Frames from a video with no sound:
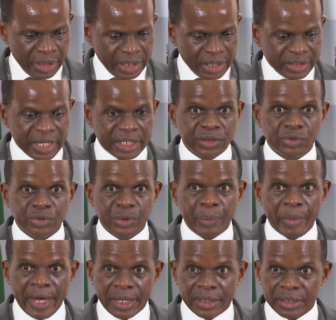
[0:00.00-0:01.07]
In that
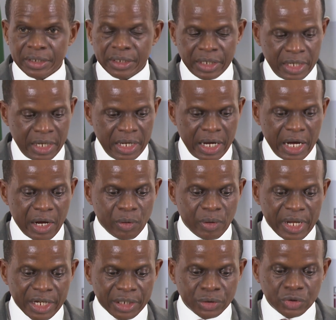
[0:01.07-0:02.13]
respect, I would
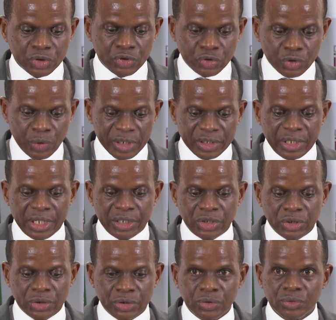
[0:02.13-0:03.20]
like to draw
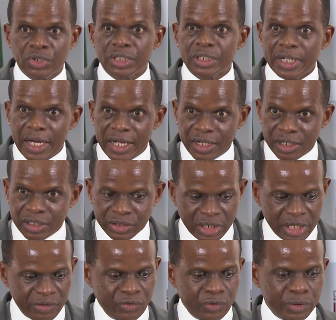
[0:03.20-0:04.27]
attention to the tireless
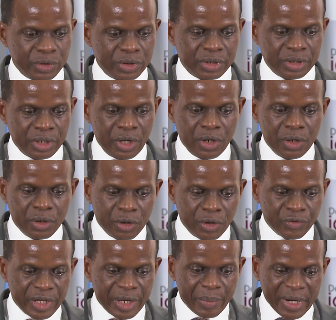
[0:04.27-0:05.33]
efforts
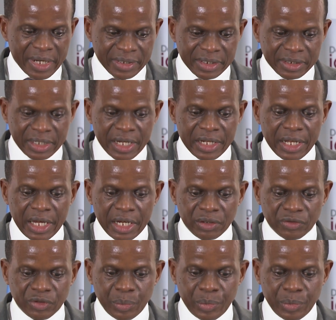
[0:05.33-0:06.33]
of the Ambassador and Head of the